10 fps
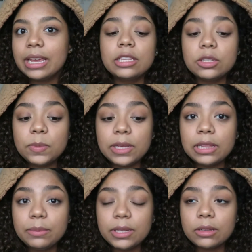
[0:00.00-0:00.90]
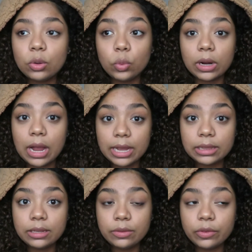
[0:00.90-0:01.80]
The speed limit where I
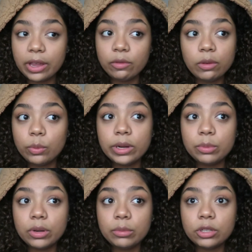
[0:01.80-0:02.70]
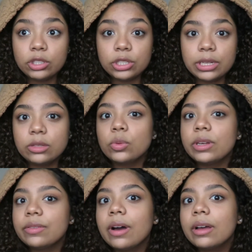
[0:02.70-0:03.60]
live everywhere pretty much is like
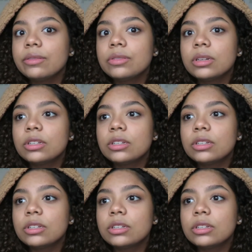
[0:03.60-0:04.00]
25.